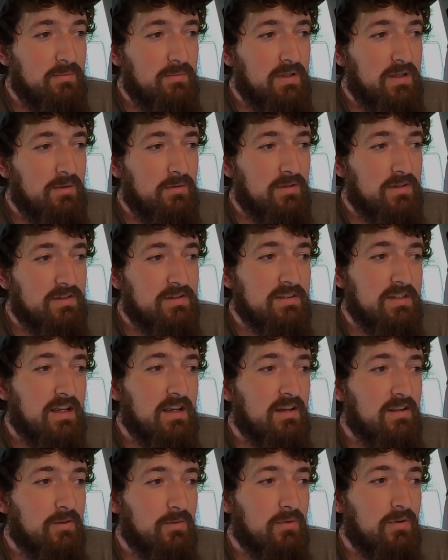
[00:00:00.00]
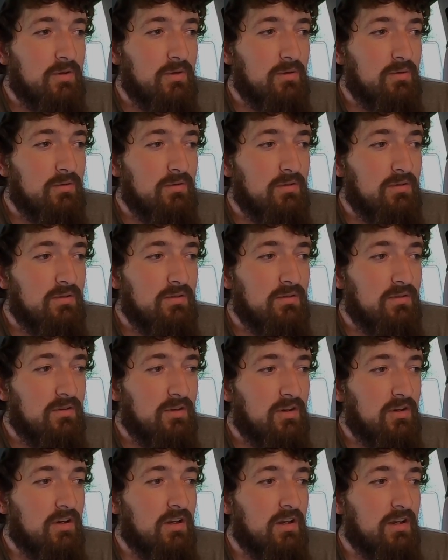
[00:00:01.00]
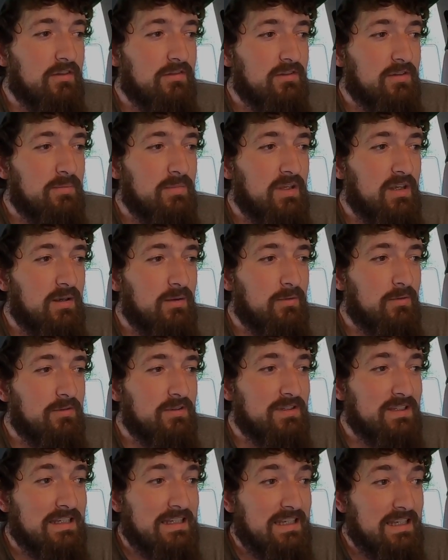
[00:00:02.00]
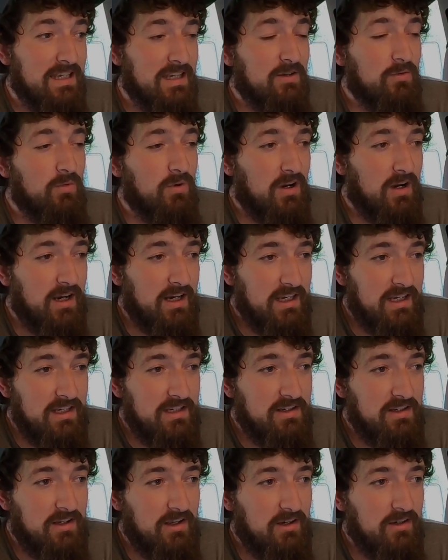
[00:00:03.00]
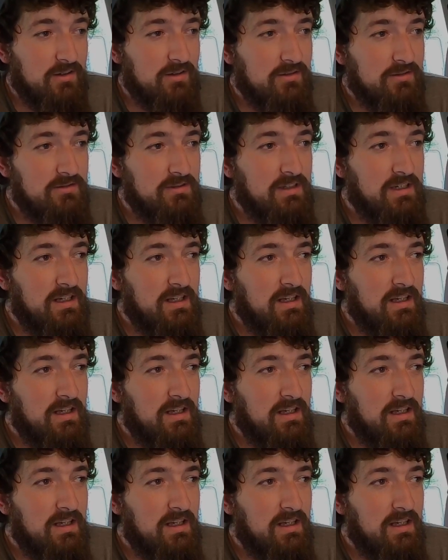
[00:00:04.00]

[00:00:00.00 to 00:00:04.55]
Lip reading: and be able to stay on the road long enough to be able to get where I need to go